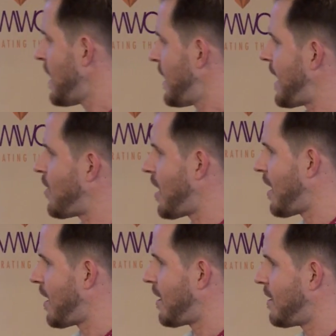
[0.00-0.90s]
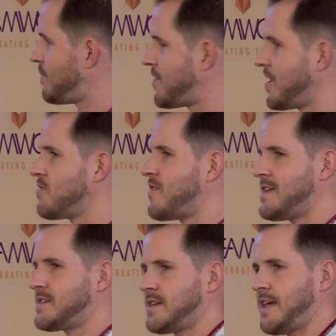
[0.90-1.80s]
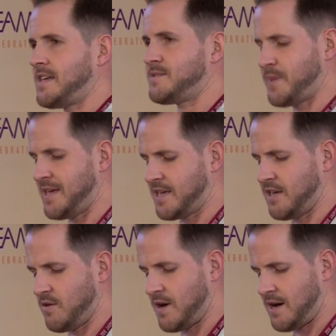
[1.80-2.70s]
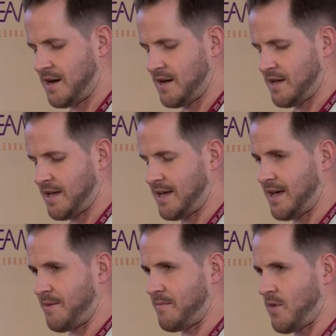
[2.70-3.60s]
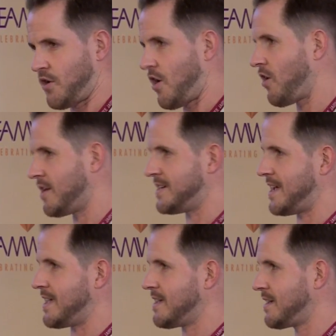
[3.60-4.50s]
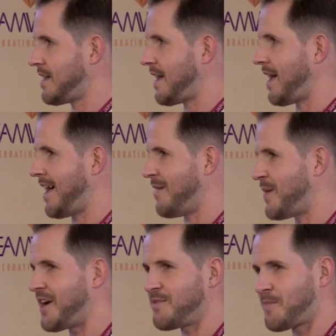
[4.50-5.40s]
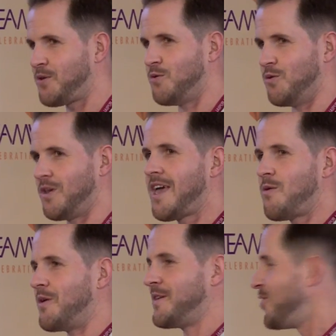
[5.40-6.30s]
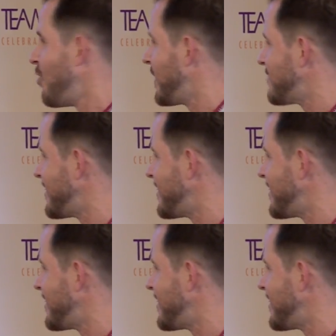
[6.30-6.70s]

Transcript: Now, Mary, I read S P Q R um, on holiday uh, by the pool, where I'd normally